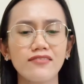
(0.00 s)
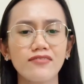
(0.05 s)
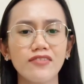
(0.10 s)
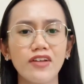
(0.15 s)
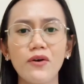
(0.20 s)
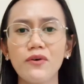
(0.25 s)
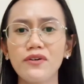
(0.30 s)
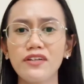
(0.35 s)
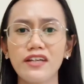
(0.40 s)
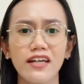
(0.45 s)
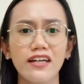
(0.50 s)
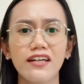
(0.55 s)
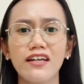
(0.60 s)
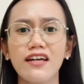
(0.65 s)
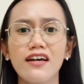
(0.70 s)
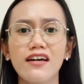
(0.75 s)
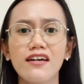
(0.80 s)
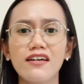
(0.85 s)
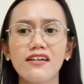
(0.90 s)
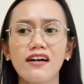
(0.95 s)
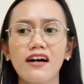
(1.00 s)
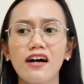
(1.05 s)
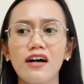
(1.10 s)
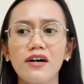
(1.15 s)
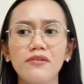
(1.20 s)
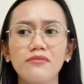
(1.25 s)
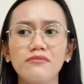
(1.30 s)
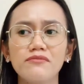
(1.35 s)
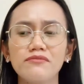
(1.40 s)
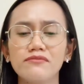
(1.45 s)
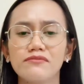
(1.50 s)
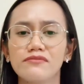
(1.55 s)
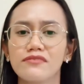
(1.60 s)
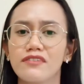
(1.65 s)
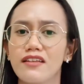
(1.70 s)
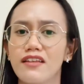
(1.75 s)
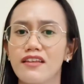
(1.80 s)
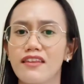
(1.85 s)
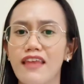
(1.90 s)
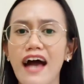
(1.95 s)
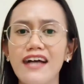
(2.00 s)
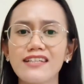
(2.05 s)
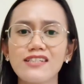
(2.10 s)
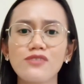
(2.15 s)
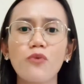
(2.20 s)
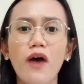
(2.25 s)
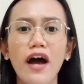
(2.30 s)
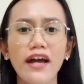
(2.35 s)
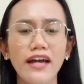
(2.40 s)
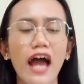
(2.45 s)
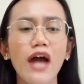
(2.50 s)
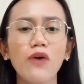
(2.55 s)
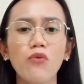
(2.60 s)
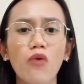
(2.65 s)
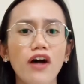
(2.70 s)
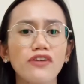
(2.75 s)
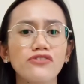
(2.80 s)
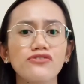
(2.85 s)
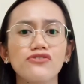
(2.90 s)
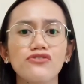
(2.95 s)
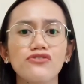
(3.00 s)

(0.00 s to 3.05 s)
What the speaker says: okay, that's why I want to